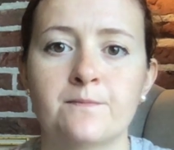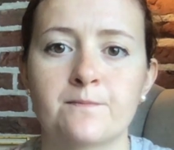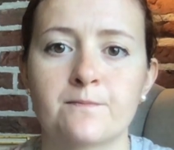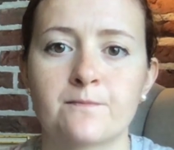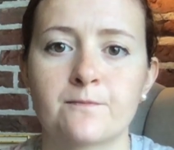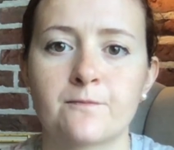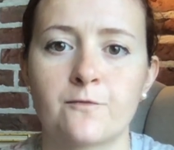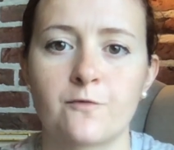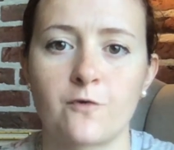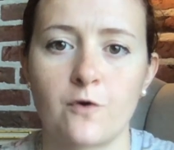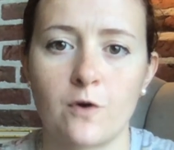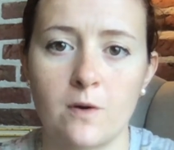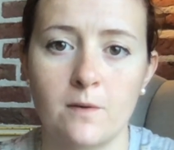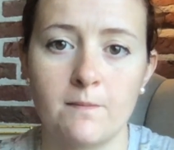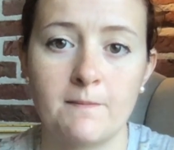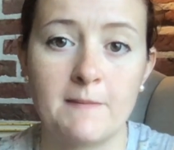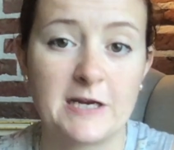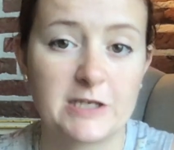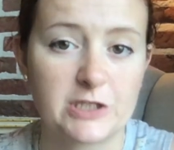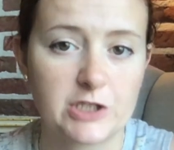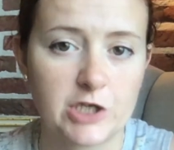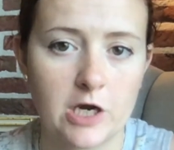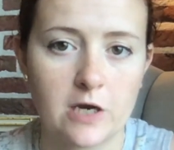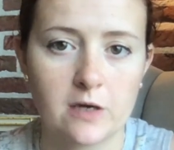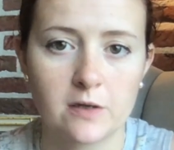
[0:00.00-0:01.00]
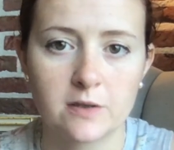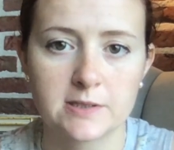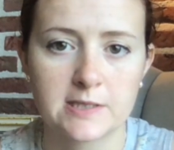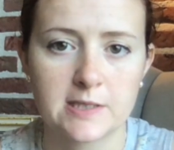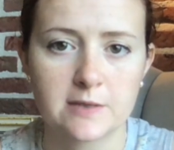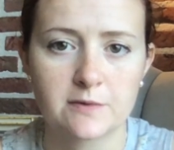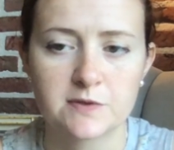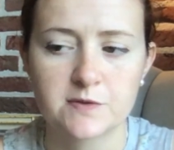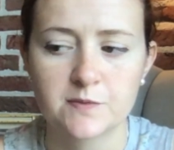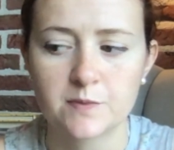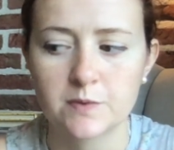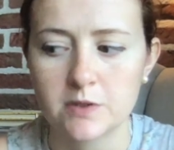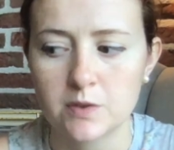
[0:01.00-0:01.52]
for my child. I
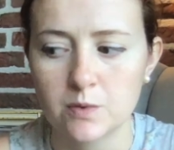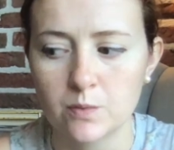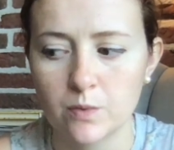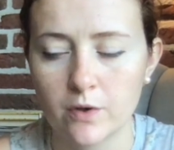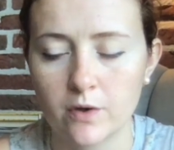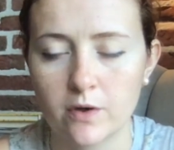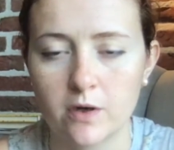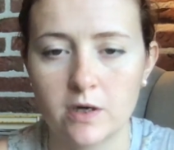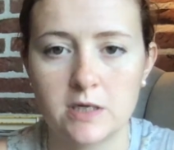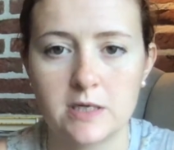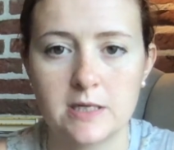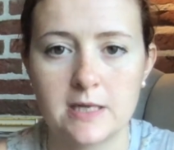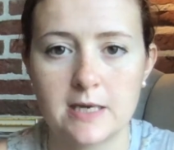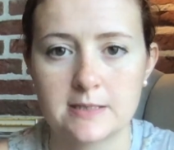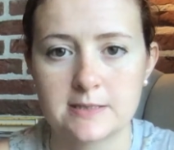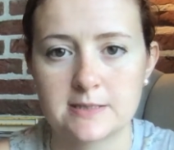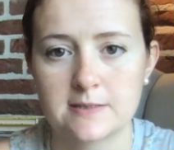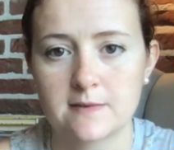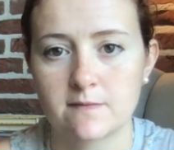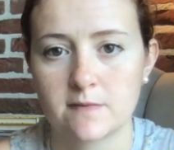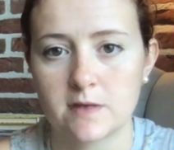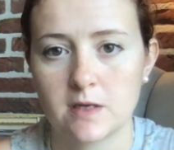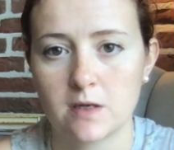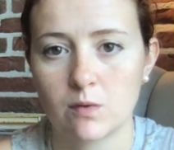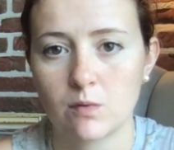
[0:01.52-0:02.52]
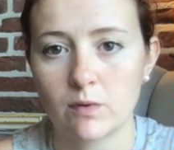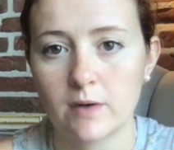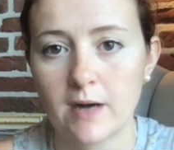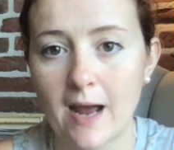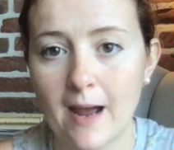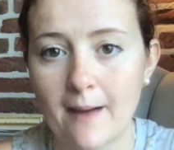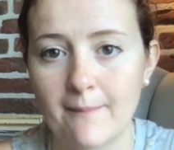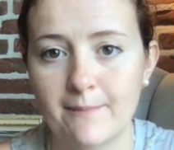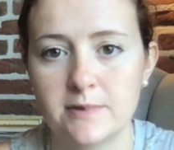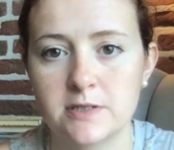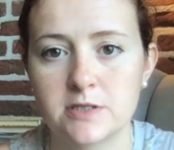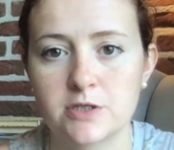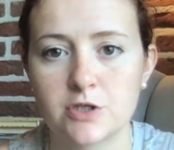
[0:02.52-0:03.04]
was really worried that something would
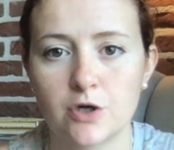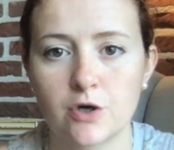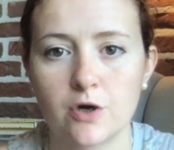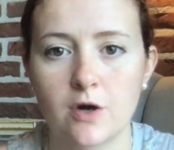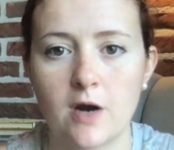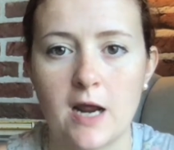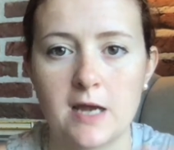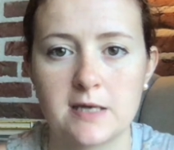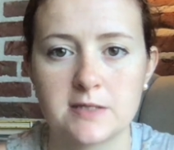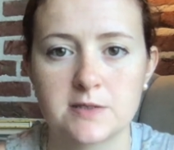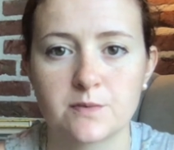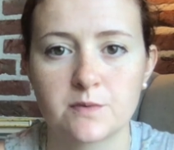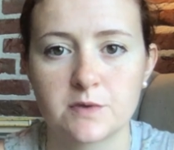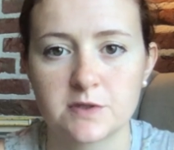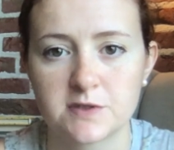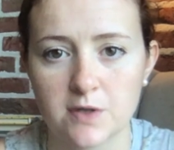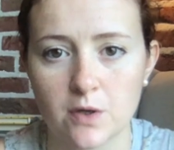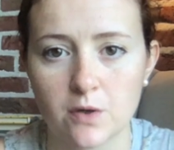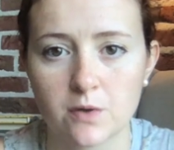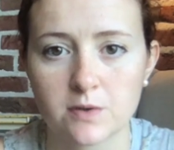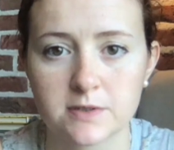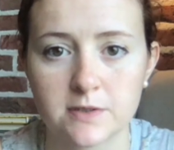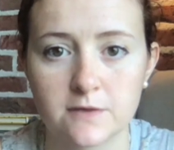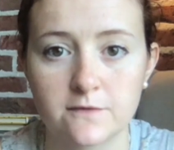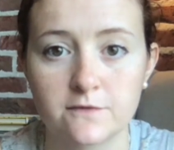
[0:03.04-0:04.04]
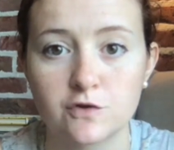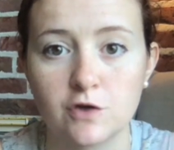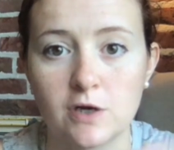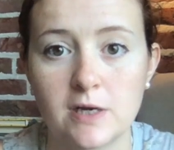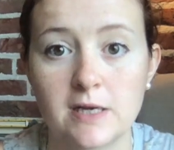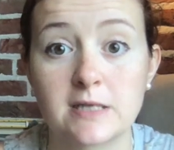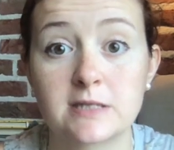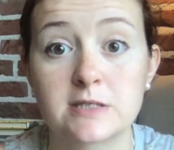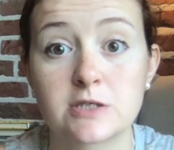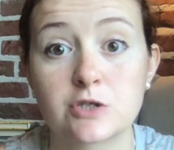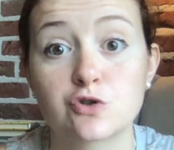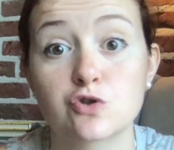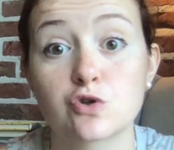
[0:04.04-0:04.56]
happen to her as a result of
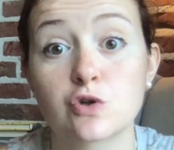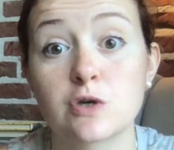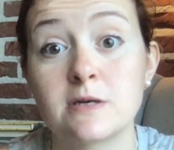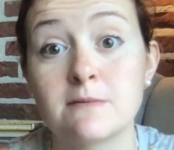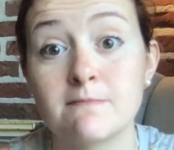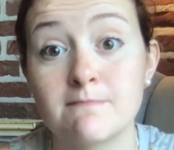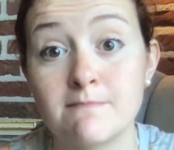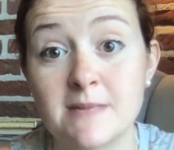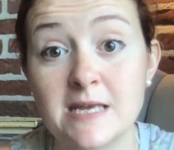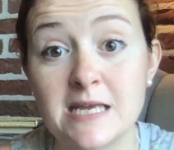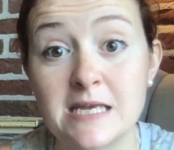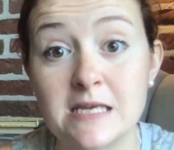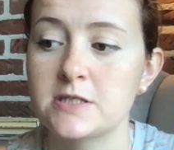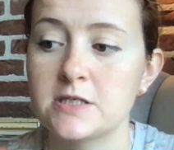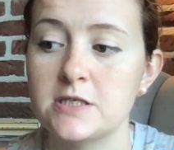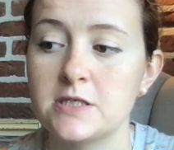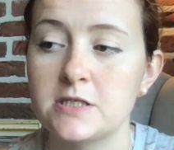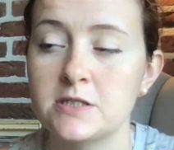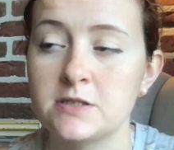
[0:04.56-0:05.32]
trying to treat me.